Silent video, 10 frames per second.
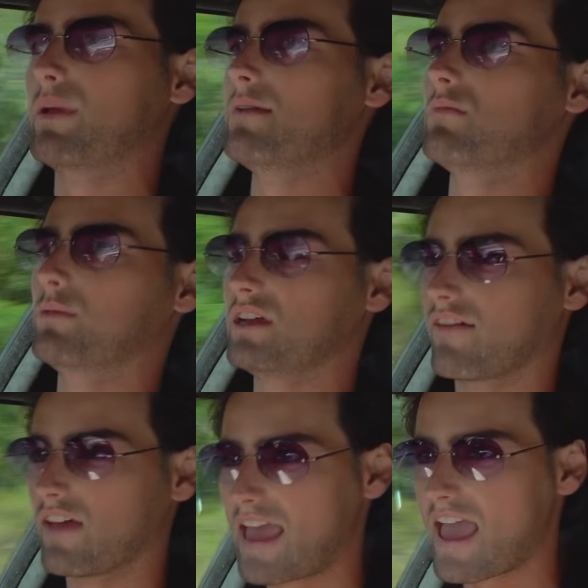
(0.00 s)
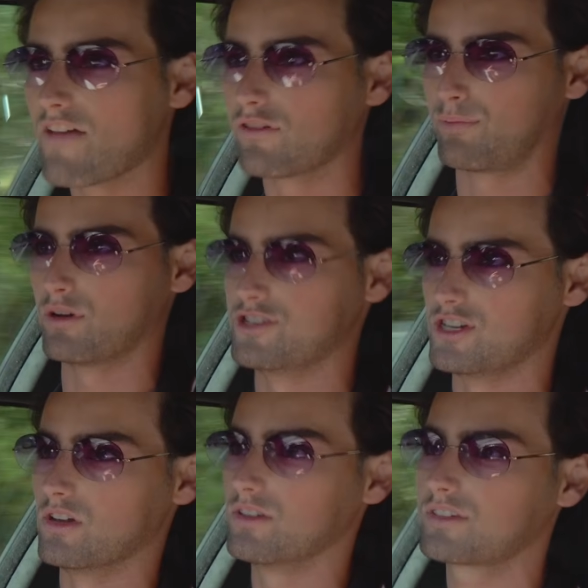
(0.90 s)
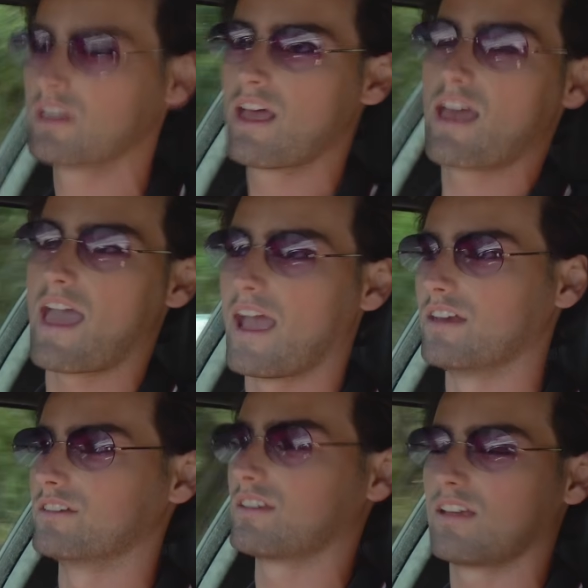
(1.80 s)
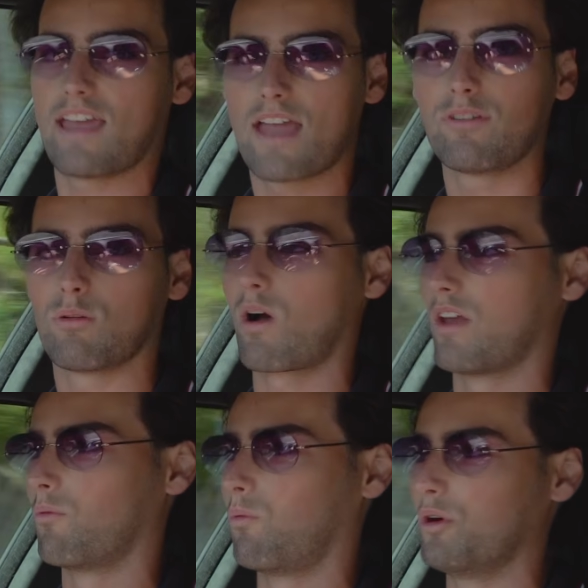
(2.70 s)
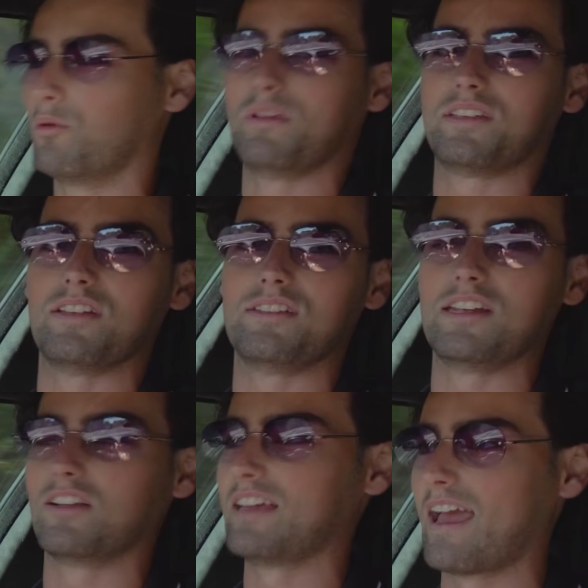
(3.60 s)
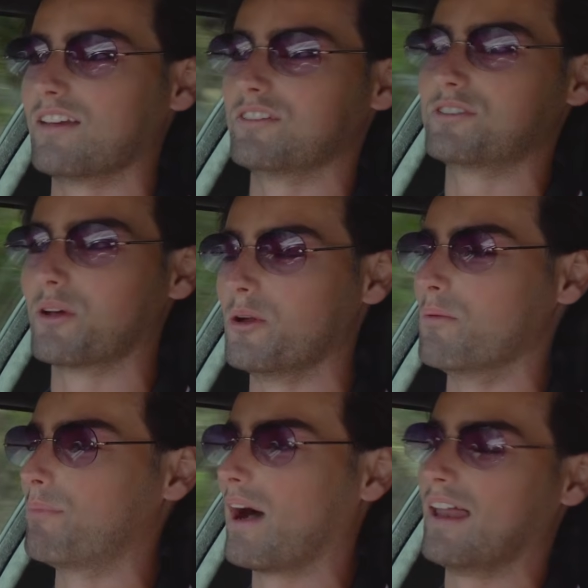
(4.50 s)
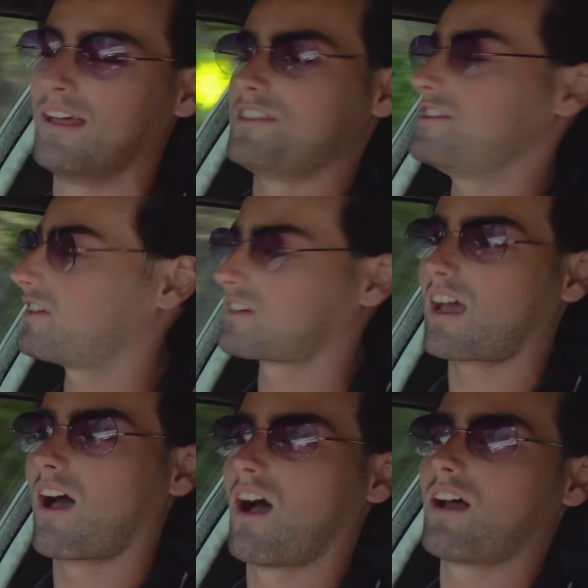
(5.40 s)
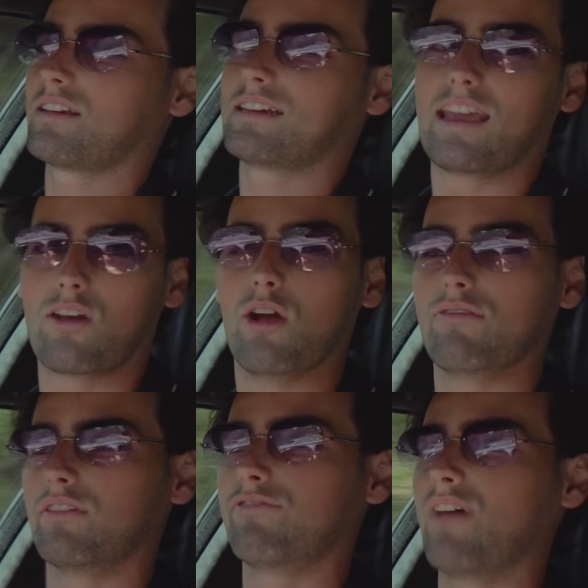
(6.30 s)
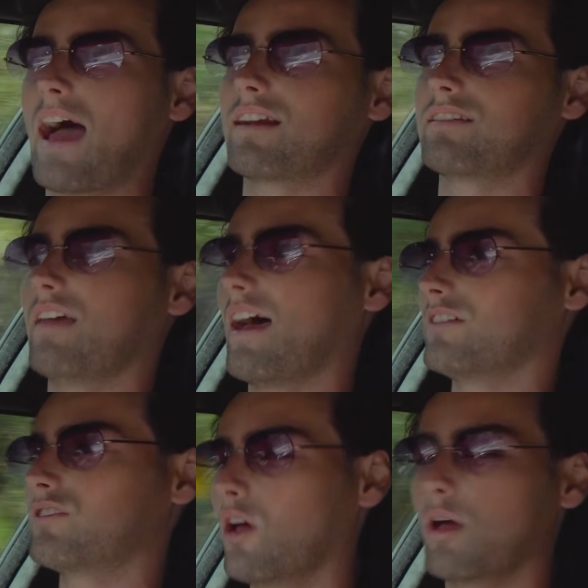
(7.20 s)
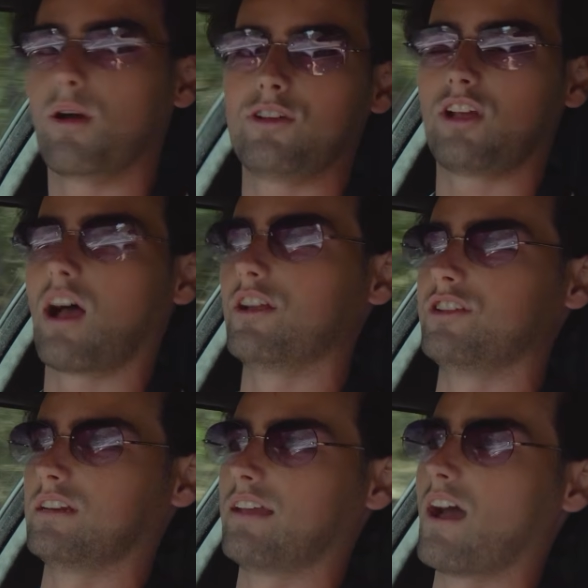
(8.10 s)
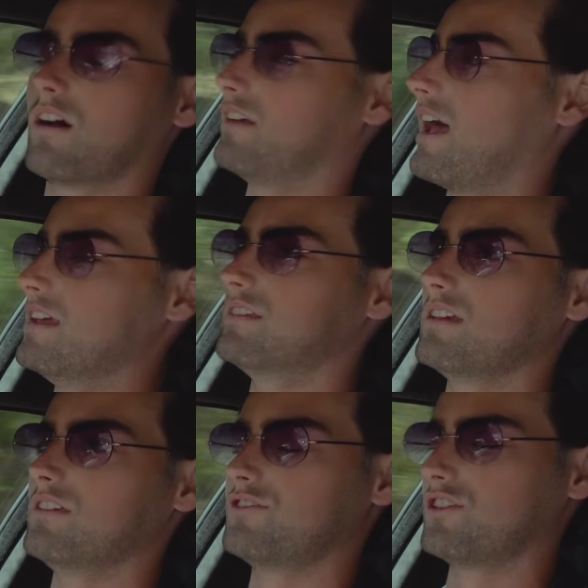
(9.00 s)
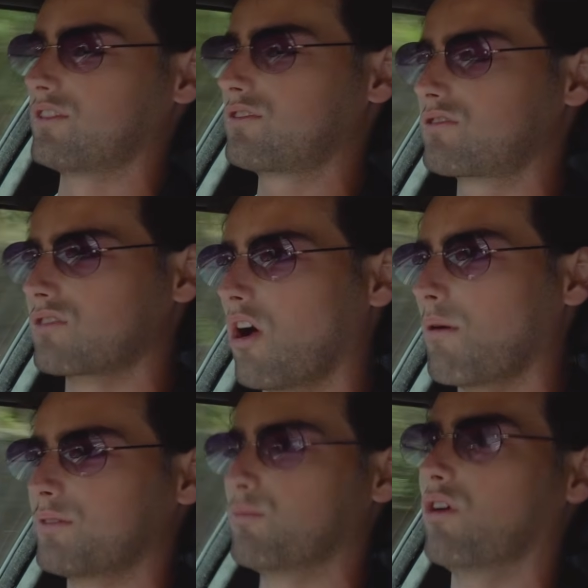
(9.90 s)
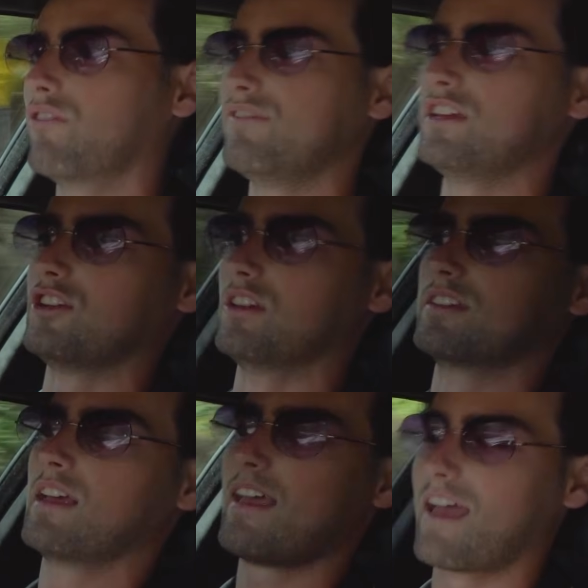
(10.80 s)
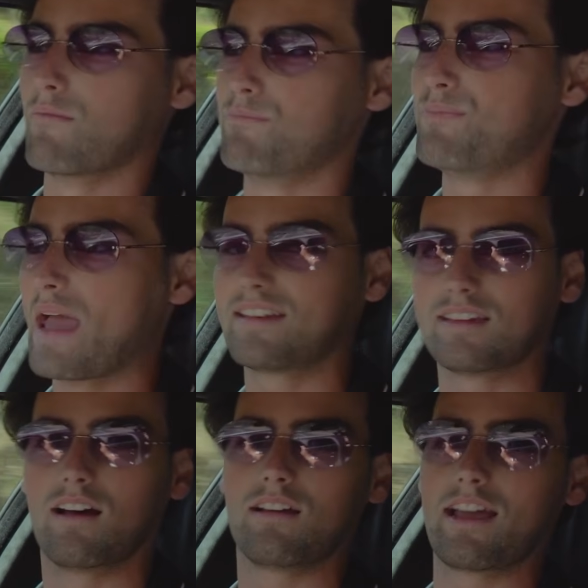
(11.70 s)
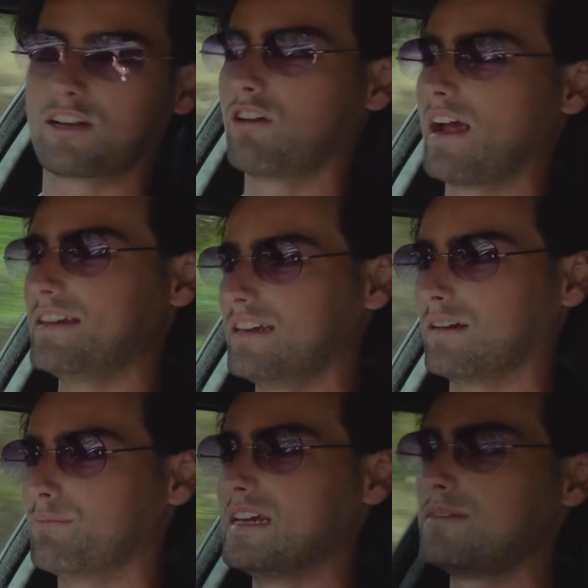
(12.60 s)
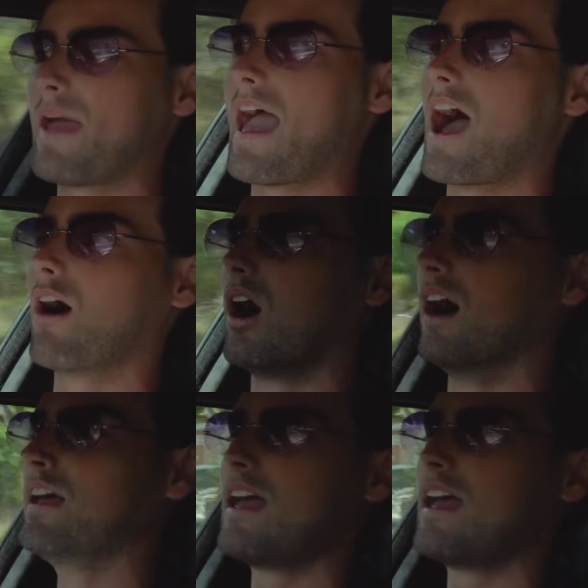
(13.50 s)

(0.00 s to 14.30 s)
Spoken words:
BMW have ever produced, and everyone will miss it dearly and do, but you just can't get over the fact that turbocharging nowadays is just so much more efficient and better at creating big power